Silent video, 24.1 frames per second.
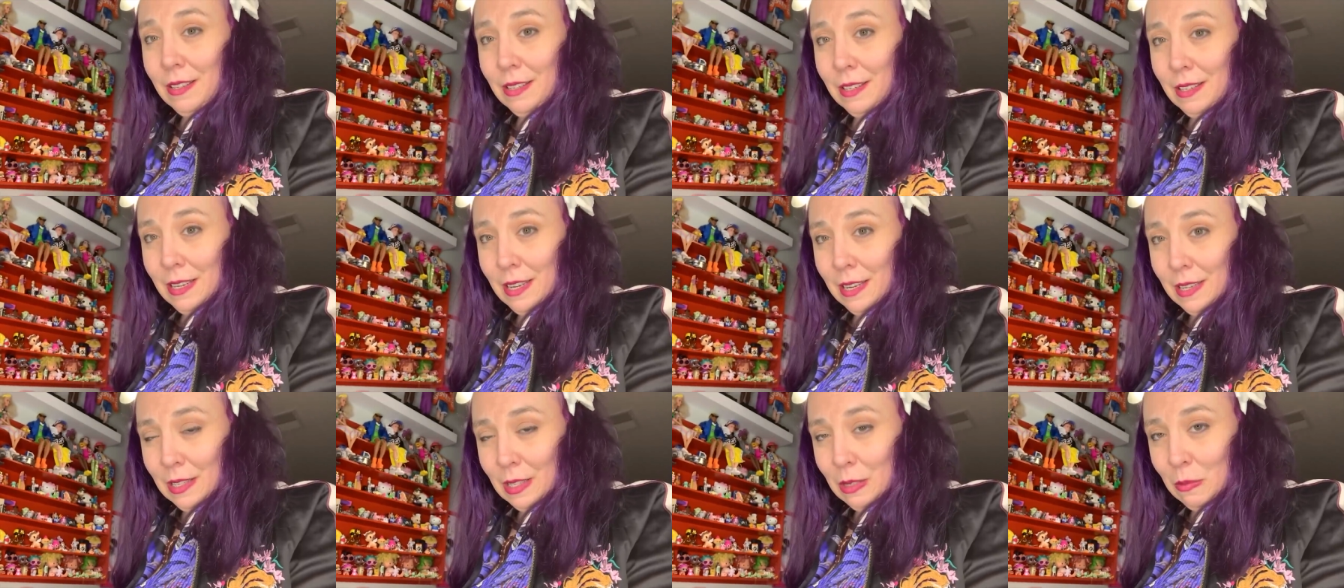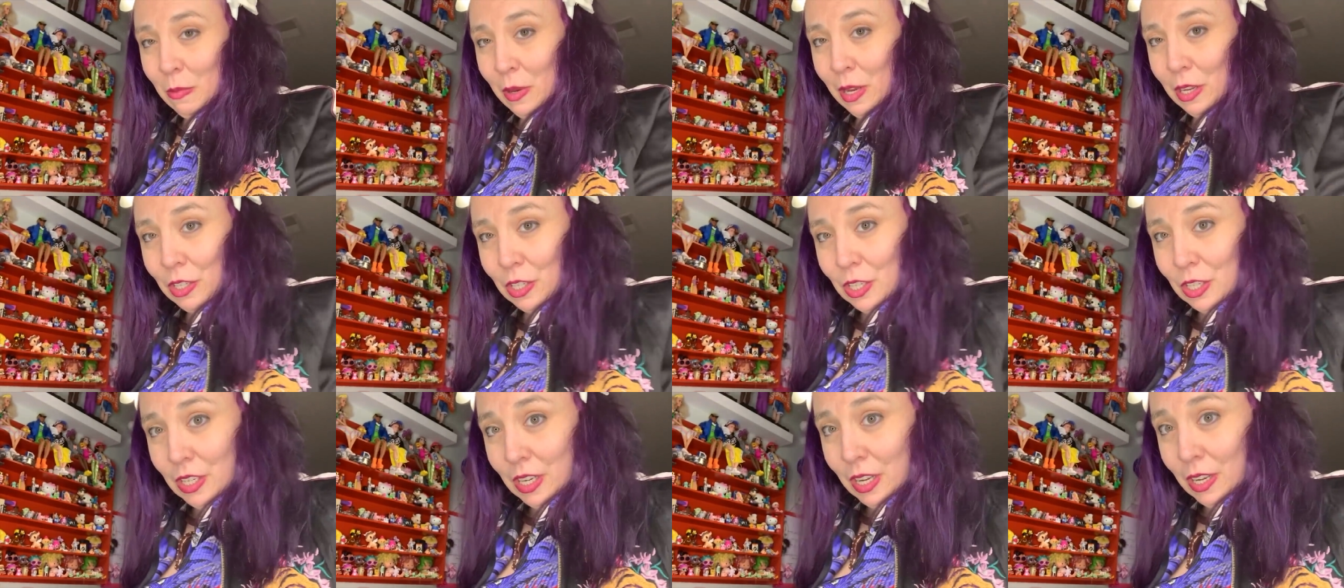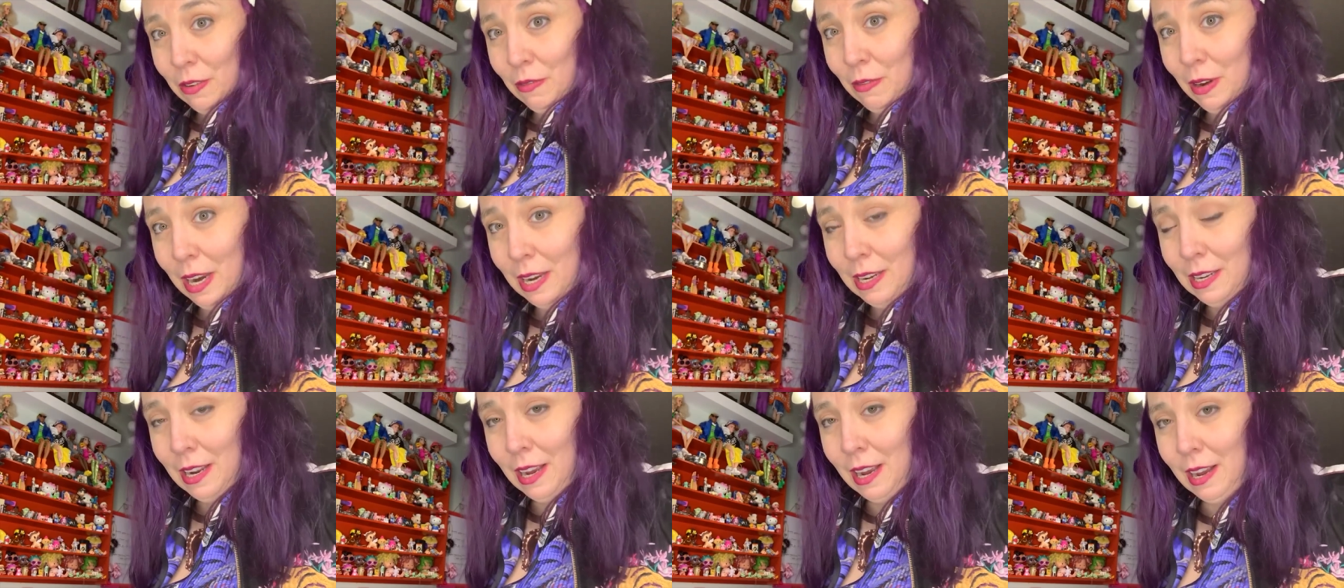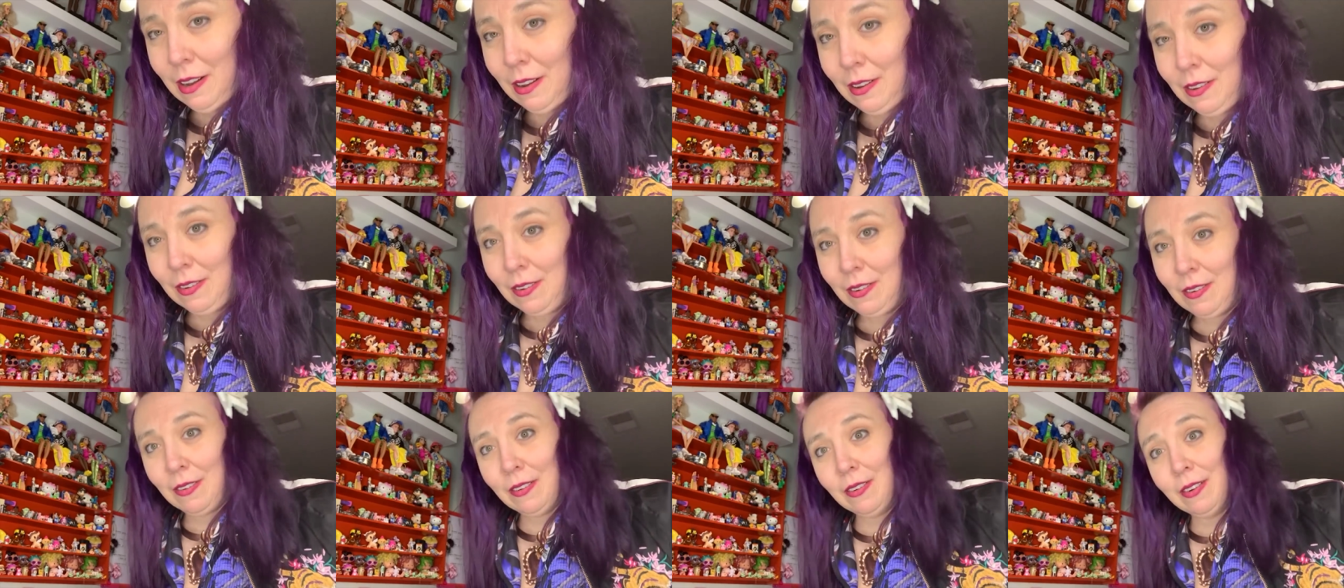as much done right now
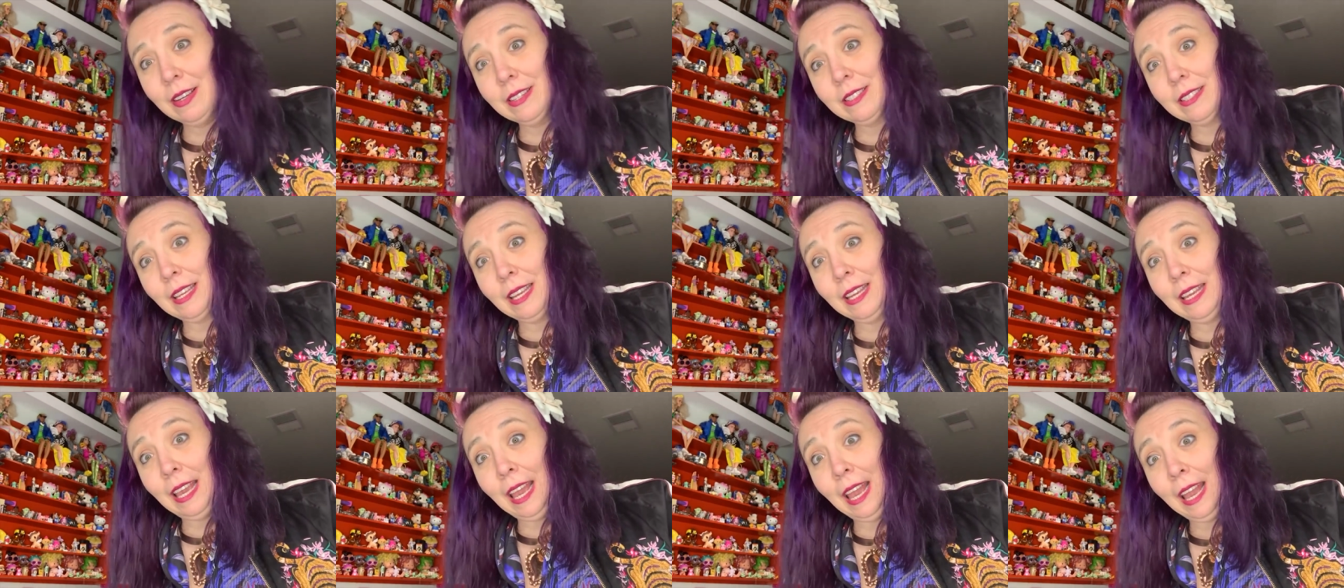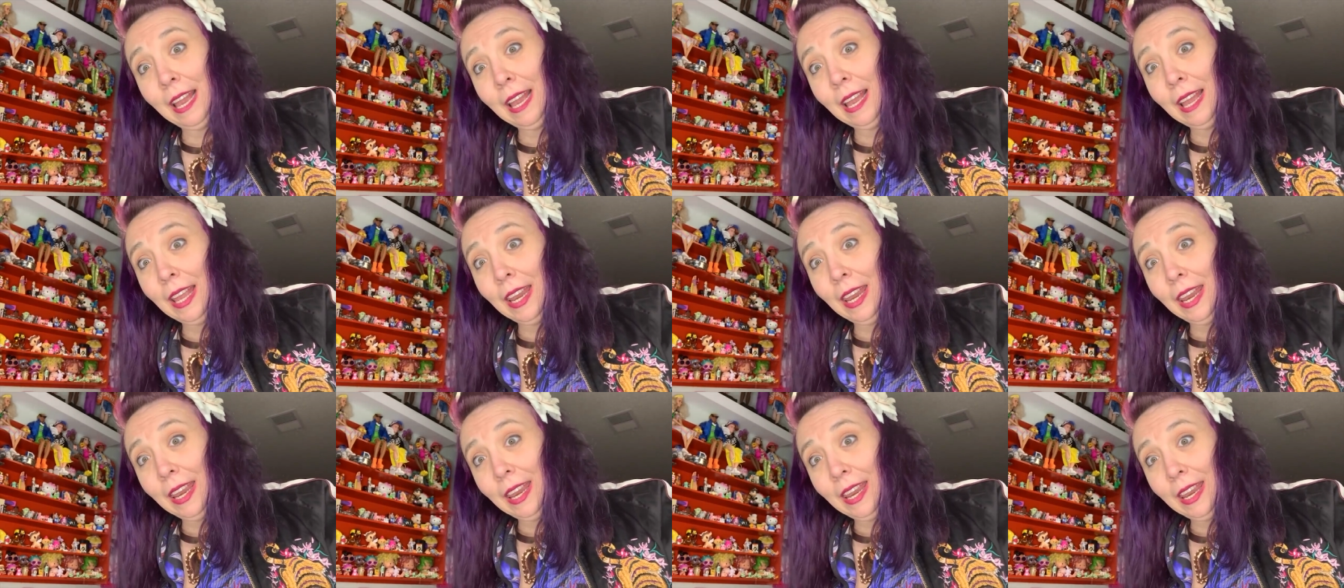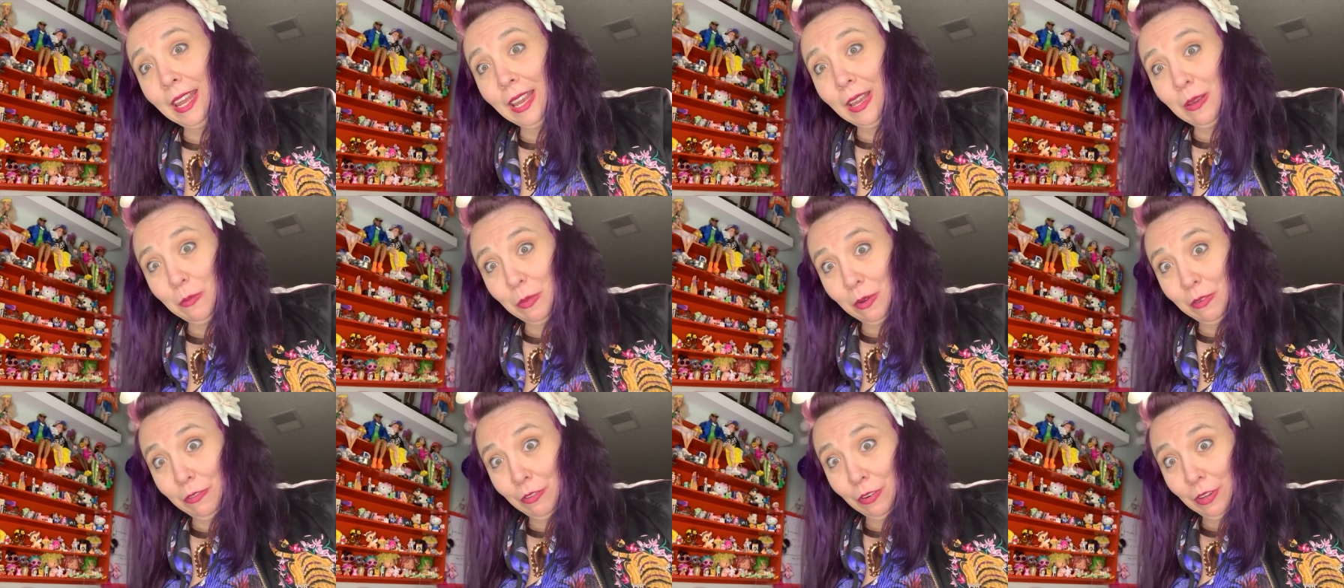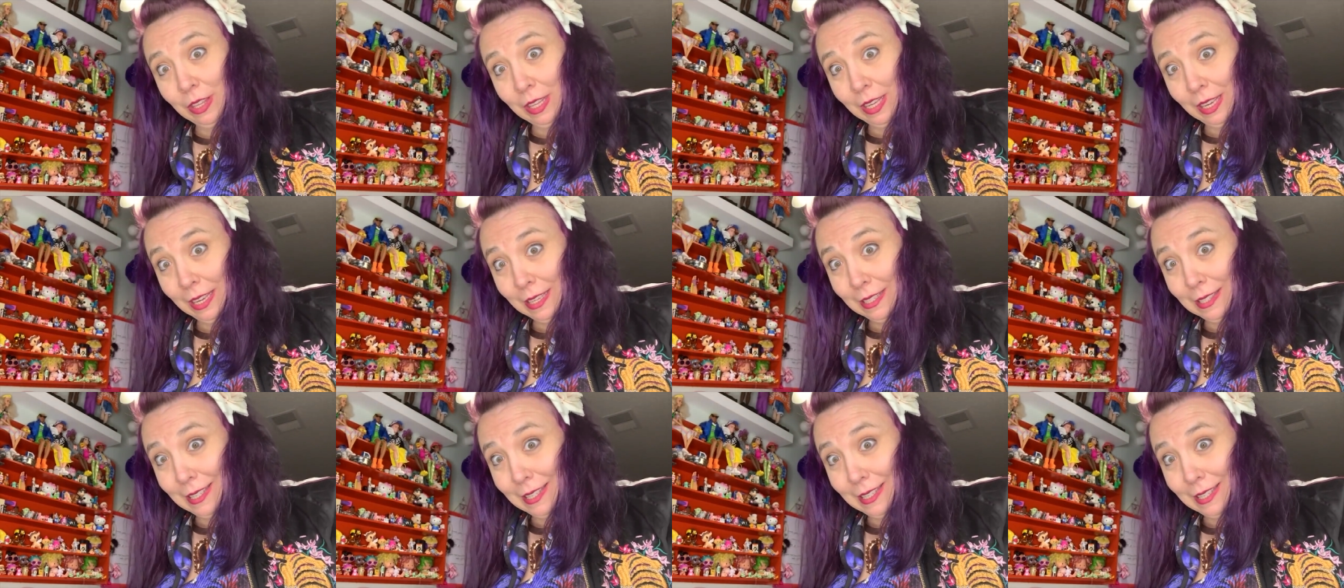as I can before the kids